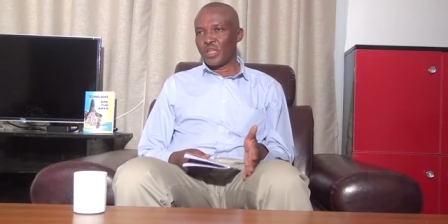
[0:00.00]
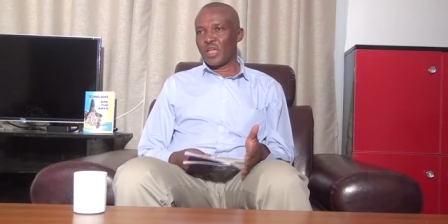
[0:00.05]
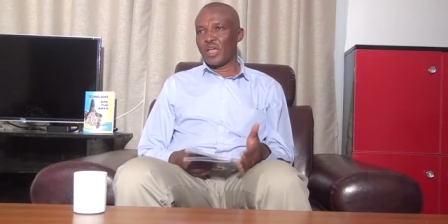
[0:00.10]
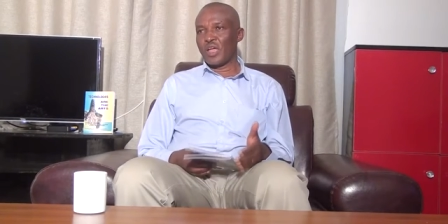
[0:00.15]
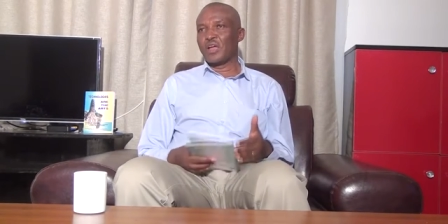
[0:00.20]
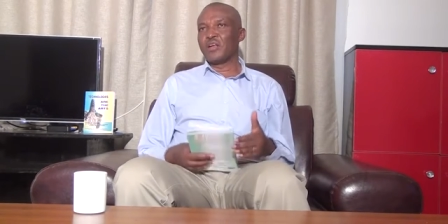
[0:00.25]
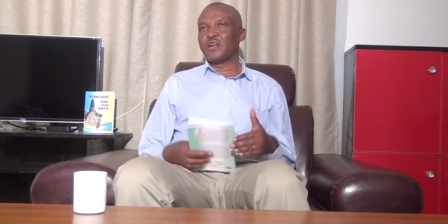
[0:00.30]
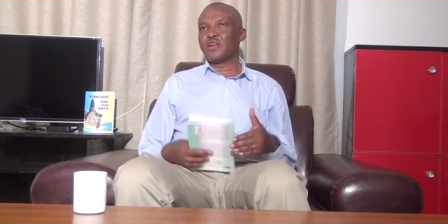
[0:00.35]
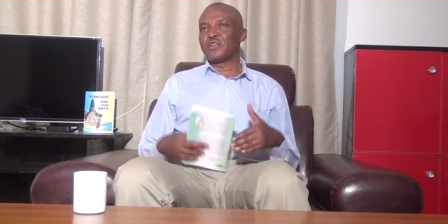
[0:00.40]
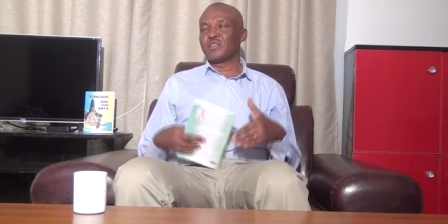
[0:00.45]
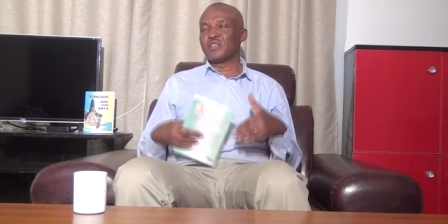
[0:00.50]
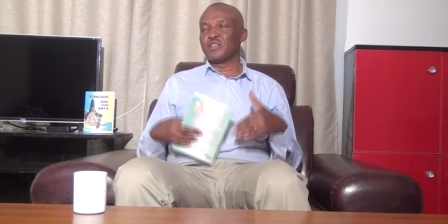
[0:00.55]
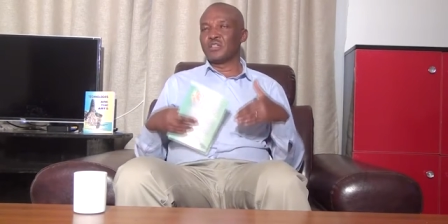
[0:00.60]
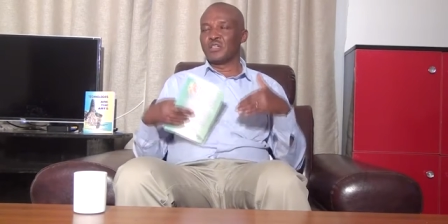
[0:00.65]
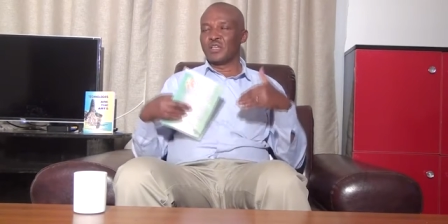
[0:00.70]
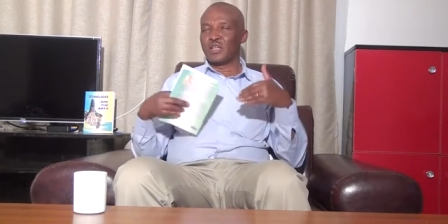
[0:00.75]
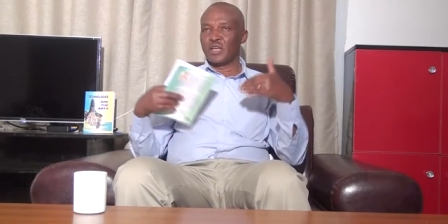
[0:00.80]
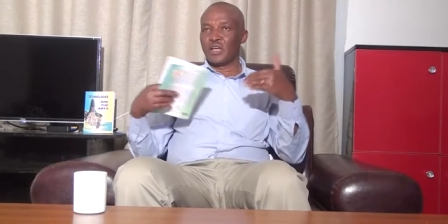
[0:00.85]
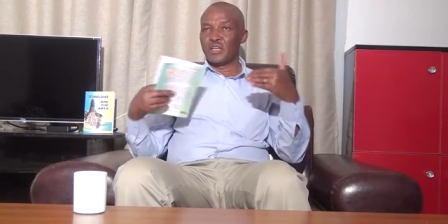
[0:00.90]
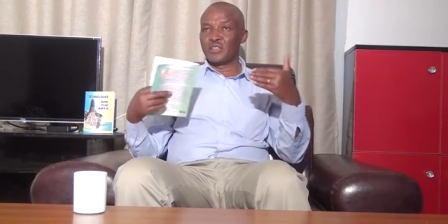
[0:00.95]
And
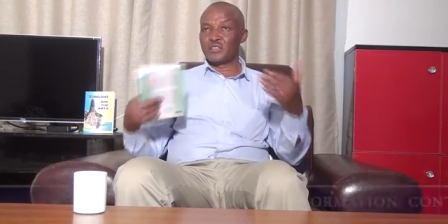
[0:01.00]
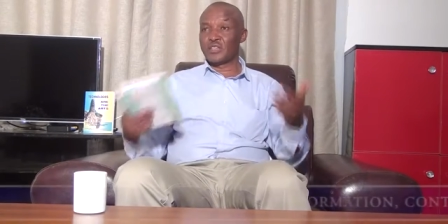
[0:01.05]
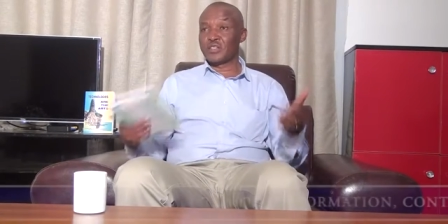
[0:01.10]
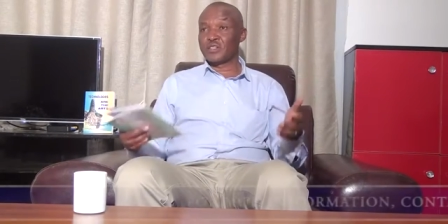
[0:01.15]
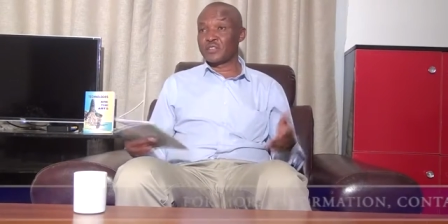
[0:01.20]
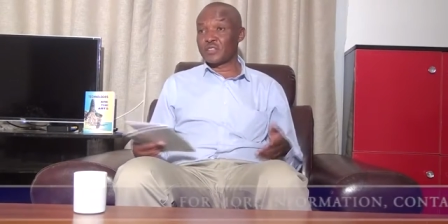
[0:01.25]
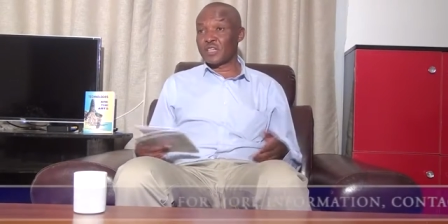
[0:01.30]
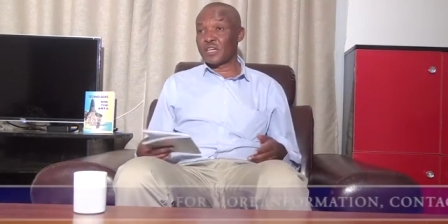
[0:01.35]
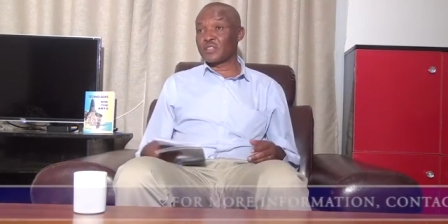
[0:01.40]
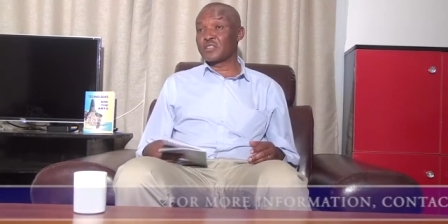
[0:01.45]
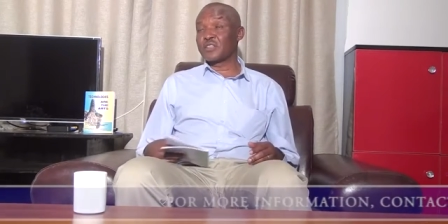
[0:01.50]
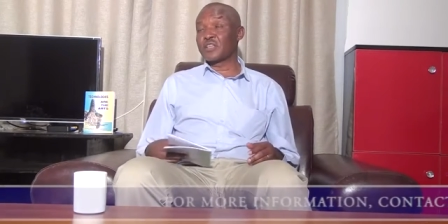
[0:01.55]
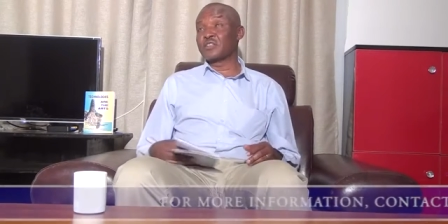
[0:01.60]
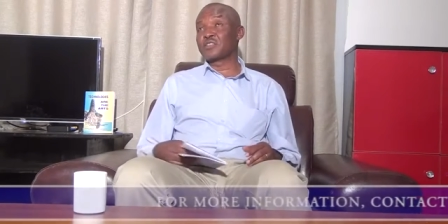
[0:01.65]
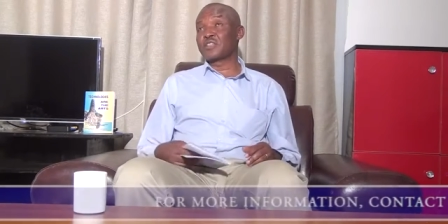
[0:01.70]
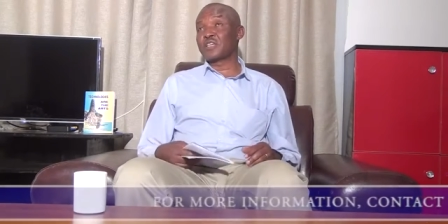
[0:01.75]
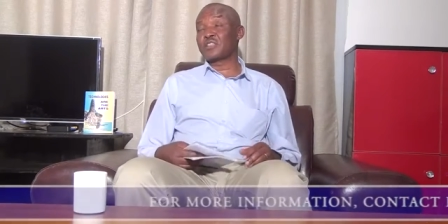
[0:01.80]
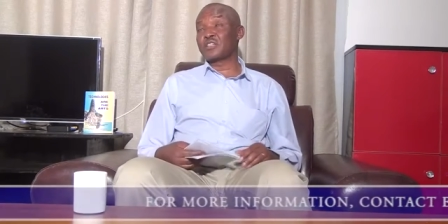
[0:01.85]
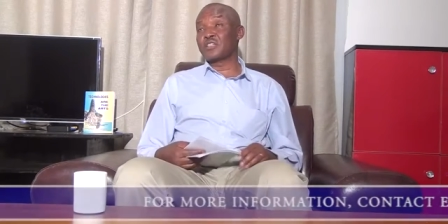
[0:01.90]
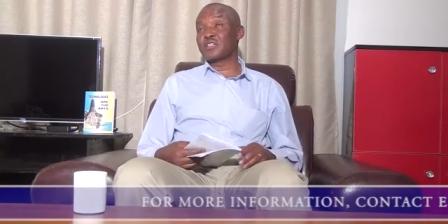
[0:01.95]
uh, as a result, they
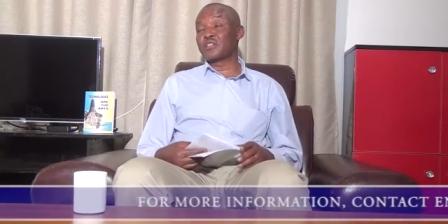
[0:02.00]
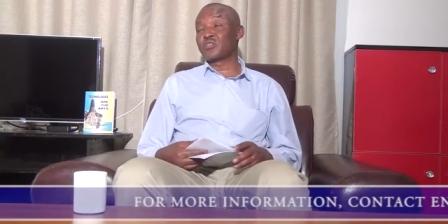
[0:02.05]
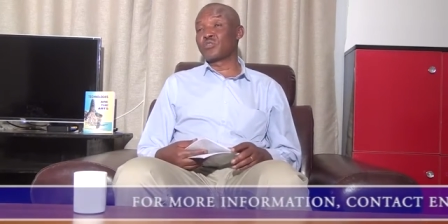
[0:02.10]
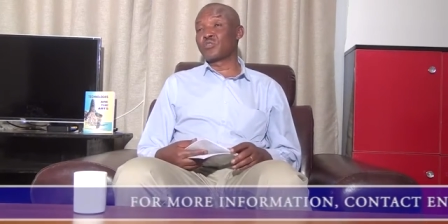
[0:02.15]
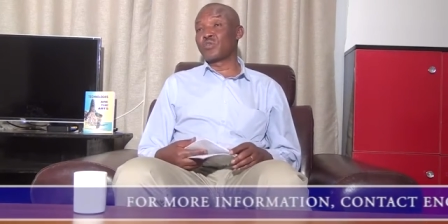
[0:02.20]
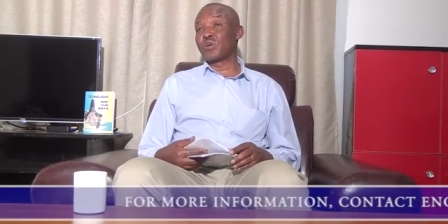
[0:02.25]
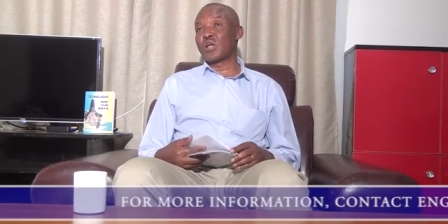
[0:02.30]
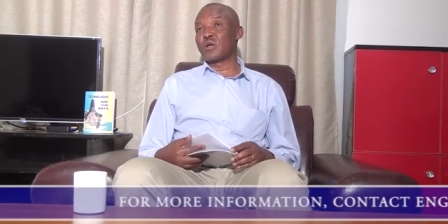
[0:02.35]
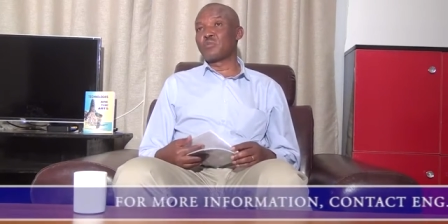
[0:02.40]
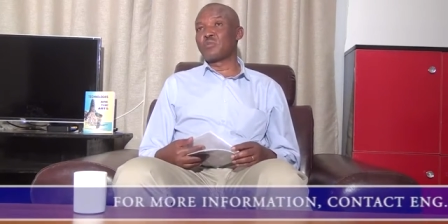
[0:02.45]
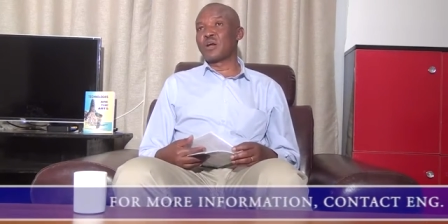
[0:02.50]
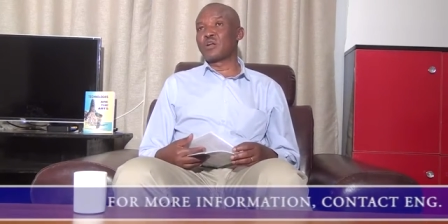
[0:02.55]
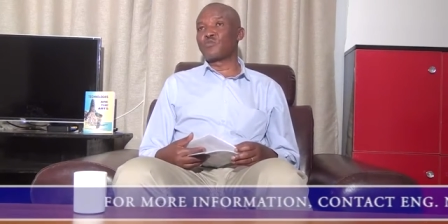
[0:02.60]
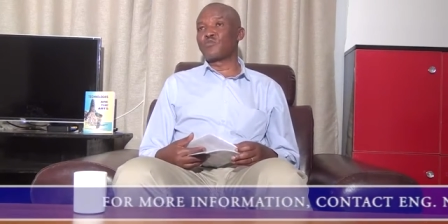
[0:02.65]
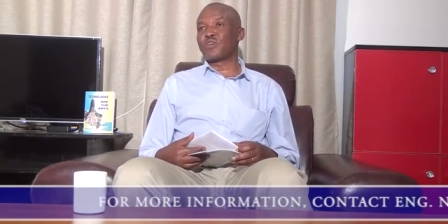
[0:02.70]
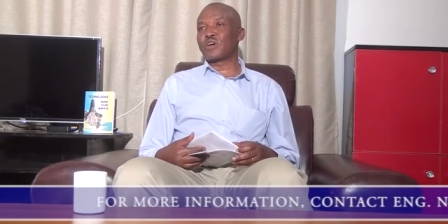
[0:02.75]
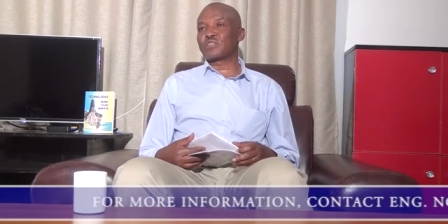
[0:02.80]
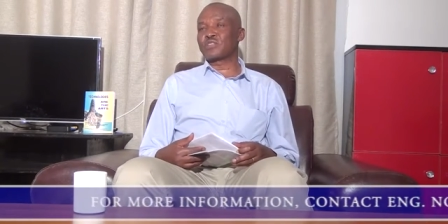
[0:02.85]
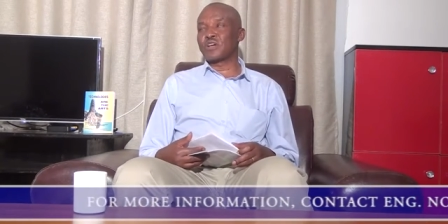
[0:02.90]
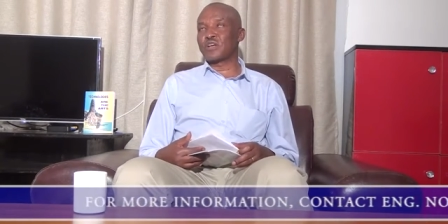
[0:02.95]
started
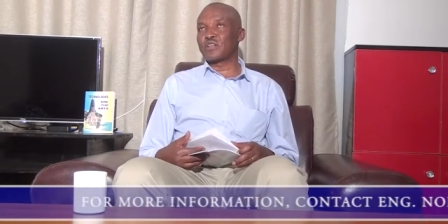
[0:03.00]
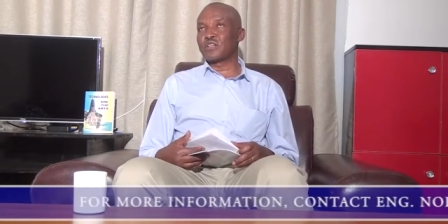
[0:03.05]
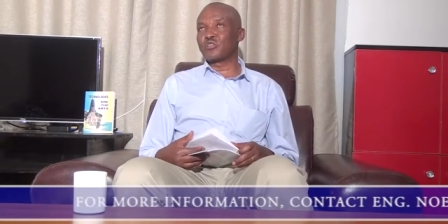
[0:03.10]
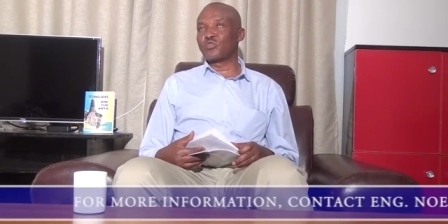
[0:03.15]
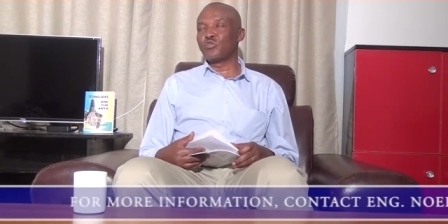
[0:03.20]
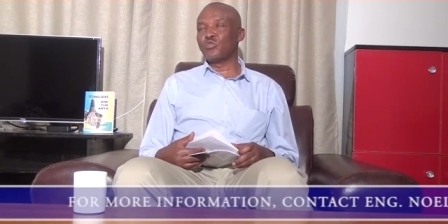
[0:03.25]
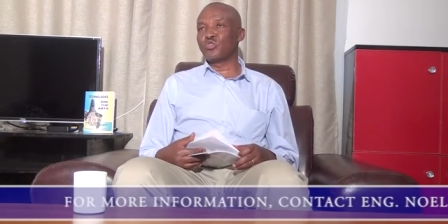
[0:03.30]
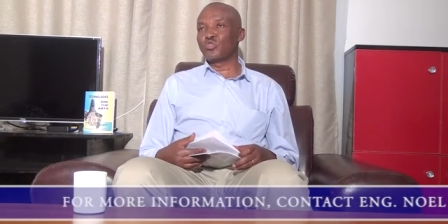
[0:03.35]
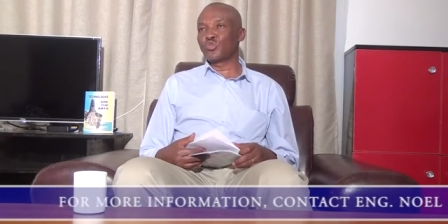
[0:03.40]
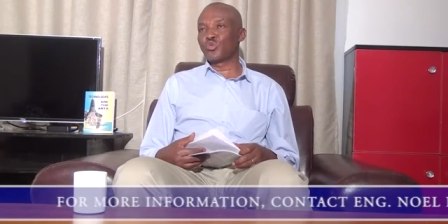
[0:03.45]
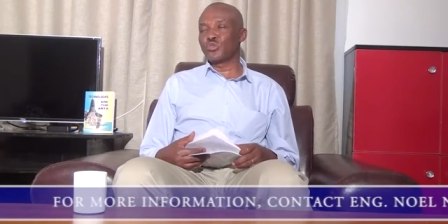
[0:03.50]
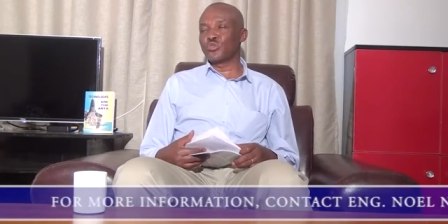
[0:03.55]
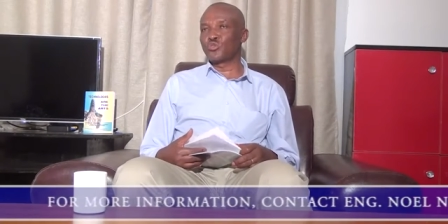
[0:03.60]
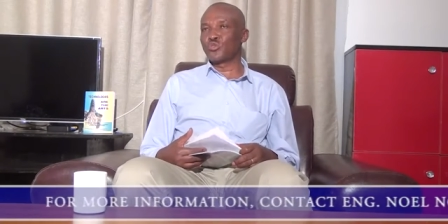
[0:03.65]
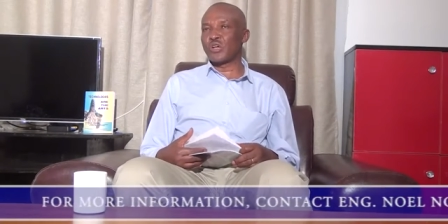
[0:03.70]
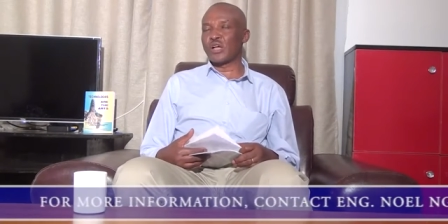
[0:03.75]
manufacturing goods which